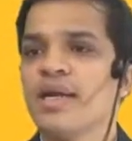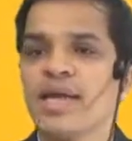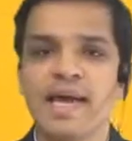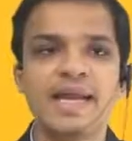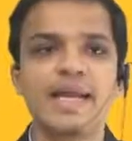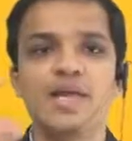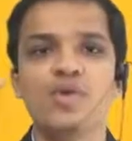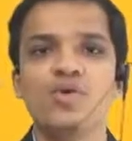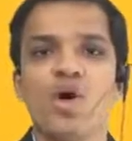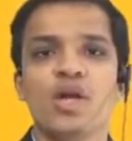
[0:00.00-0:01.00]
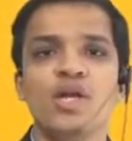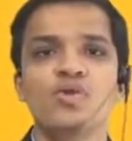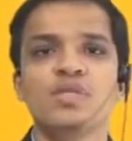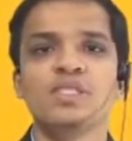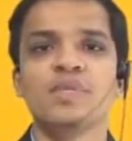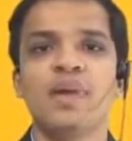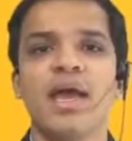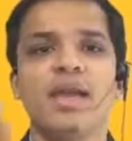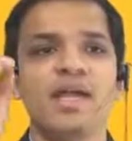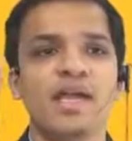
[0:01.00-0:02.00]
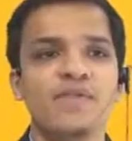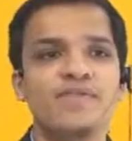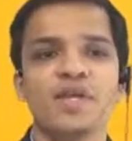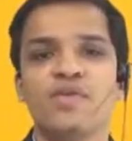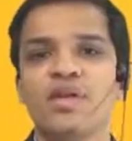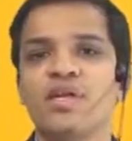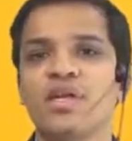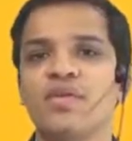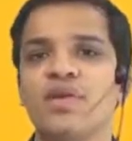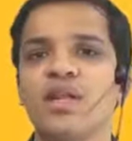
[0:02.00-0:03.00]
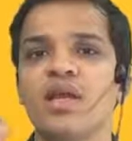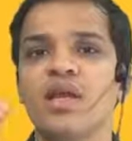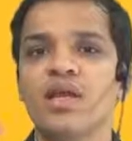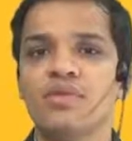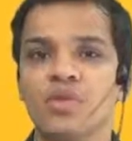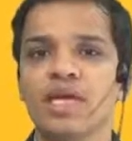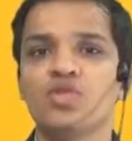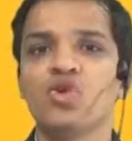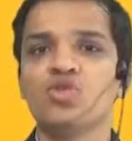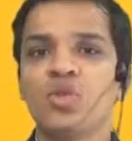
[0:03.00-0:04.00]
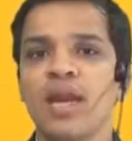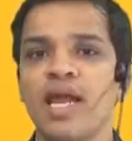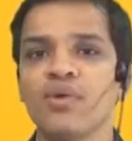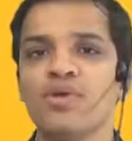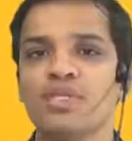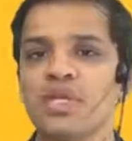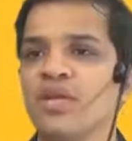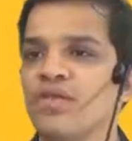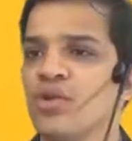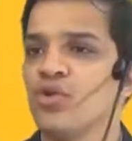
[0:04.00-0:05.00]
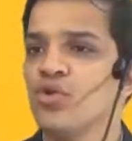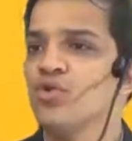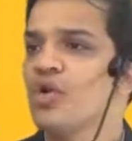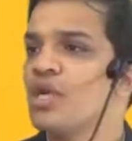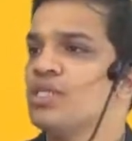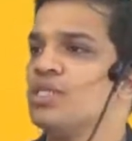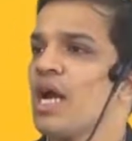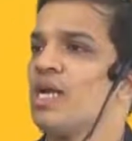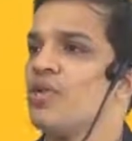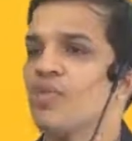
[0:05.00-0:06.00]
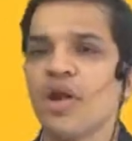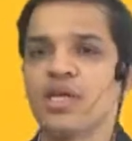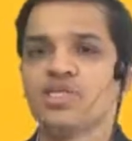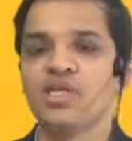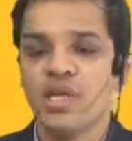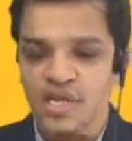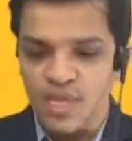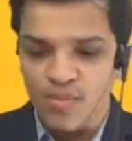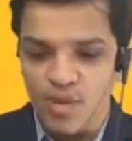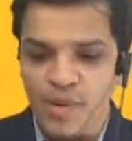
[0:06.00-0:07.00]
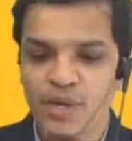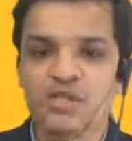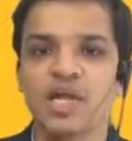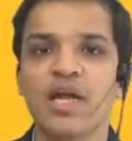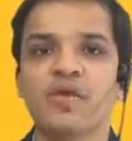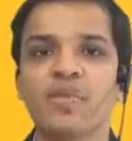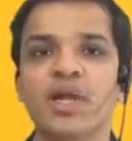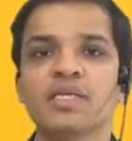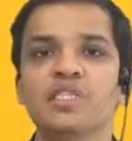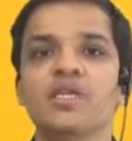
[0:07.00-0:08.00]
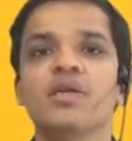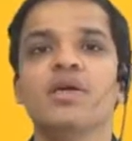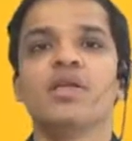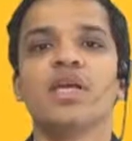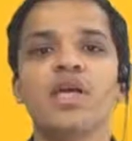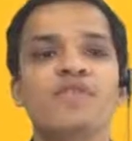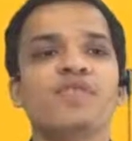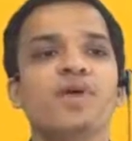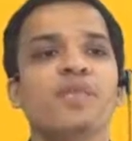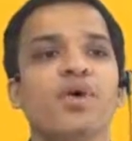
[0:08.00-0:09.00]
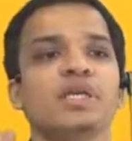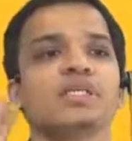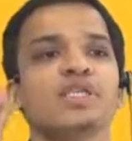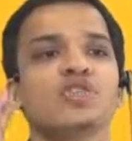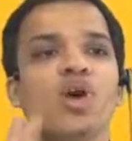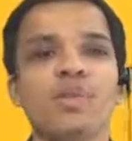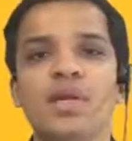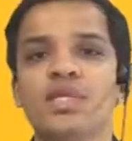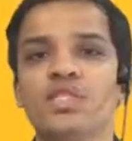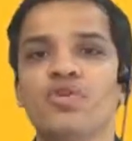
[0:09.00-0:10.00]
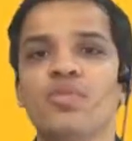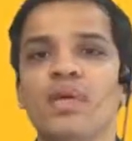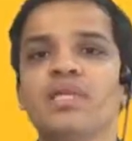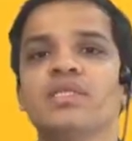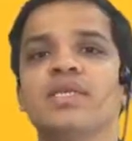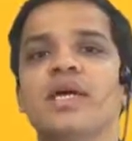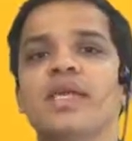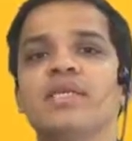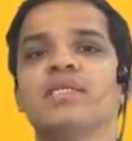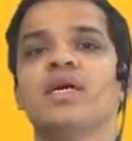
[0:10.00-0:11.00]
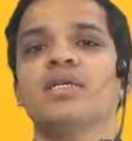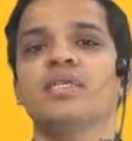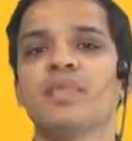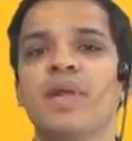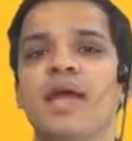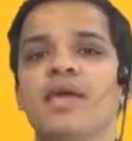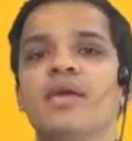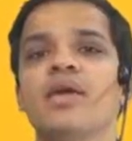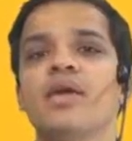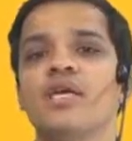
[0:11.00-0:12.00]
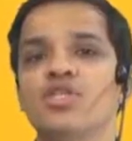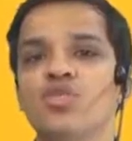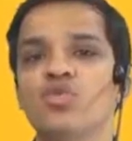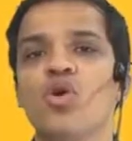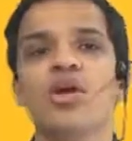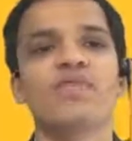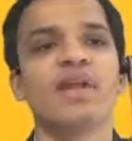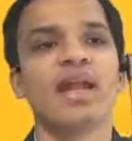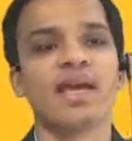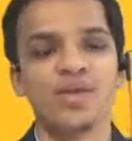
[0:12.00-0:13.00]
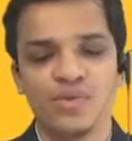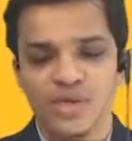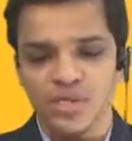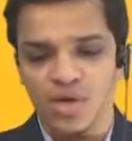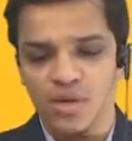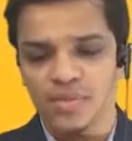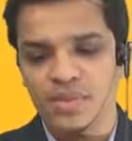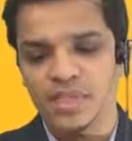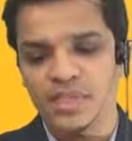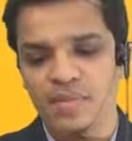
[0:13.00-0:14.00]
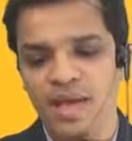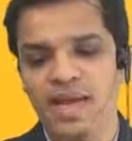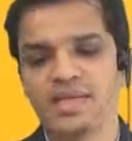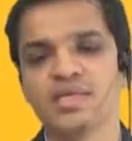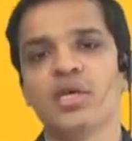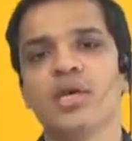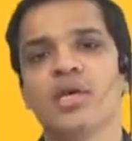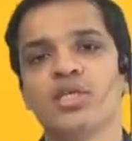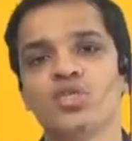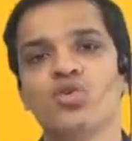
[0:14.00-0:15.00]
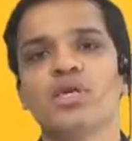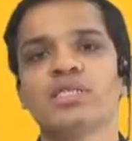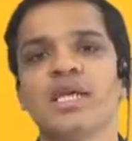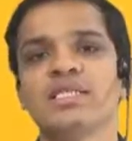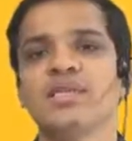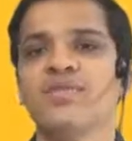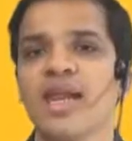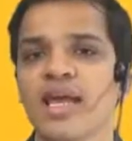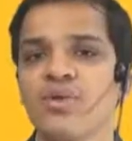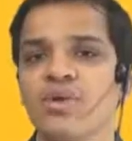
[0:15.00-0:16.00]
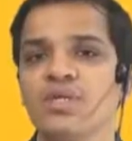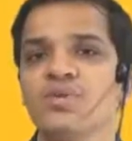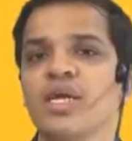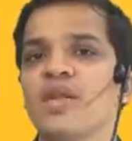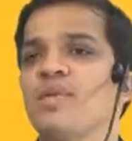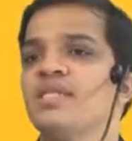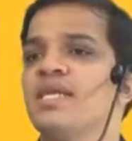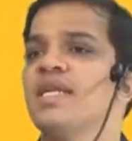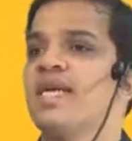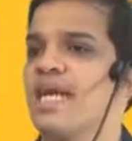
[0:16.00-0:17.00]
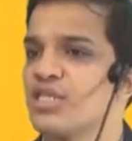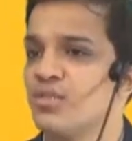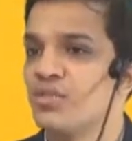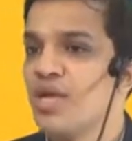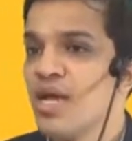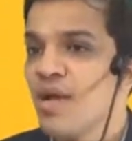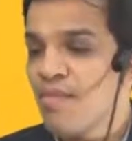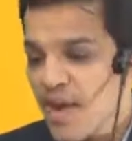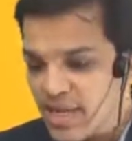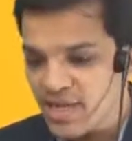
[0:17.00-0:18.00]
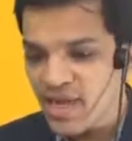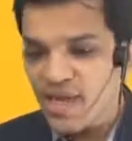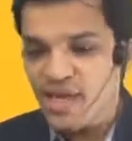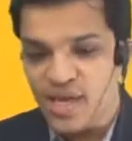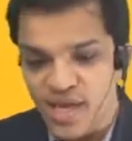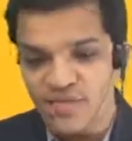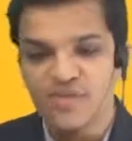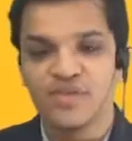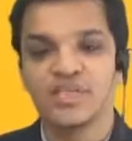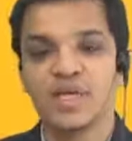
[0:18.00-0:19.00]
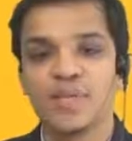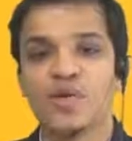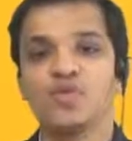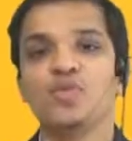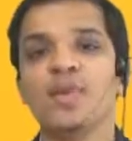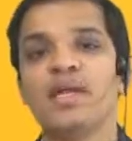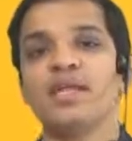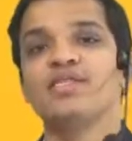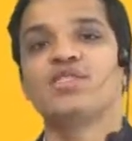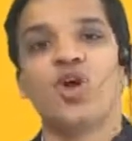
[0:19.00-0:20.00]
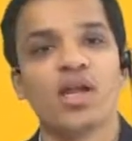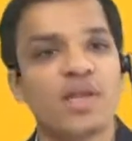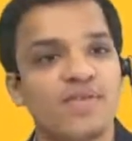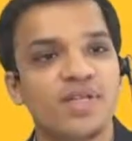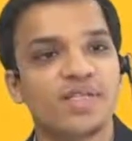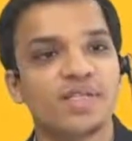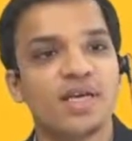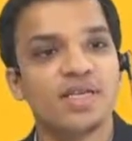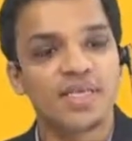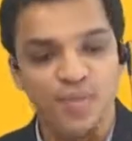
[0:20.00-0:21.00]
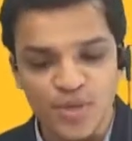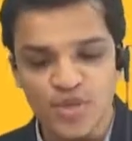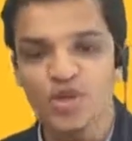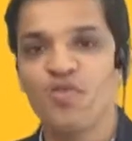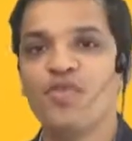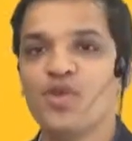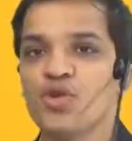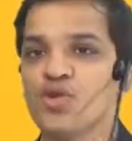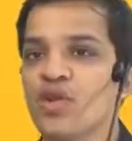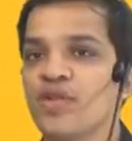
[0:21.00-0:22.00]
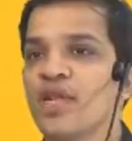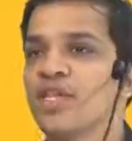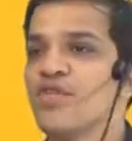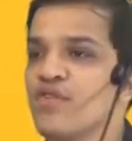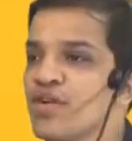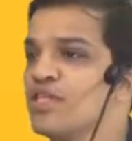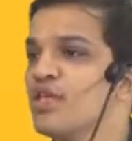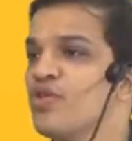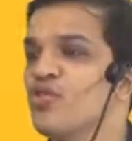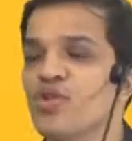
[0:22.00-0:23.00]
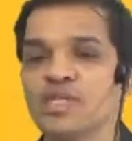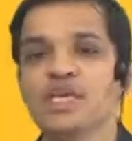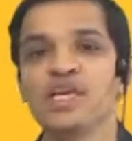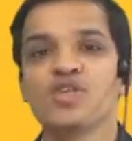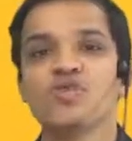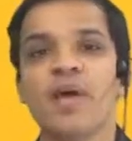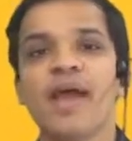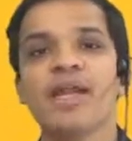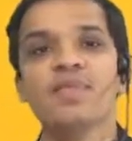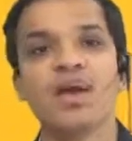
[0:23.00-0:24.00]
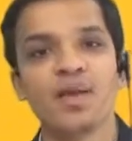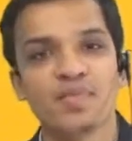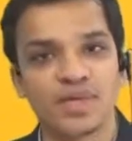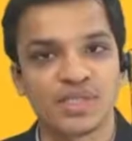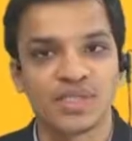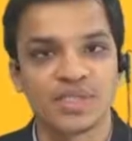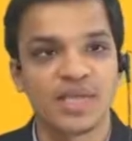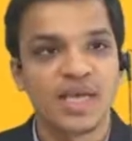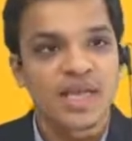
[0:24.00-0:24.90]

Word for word: Directly you order to the supplier in frequent interval. Those 1 lakh units are delivered to you. Start your production. The moment you start your production, if the production is not been achieved, means there is a supply issue or 1 lakh units or the supplier has issued us less than 1 lakh units, we can immediately catch him. But if suppose you maintain stock levels, suppose you go for EOQ level, the first thing you do is you buy in a bulk purchase.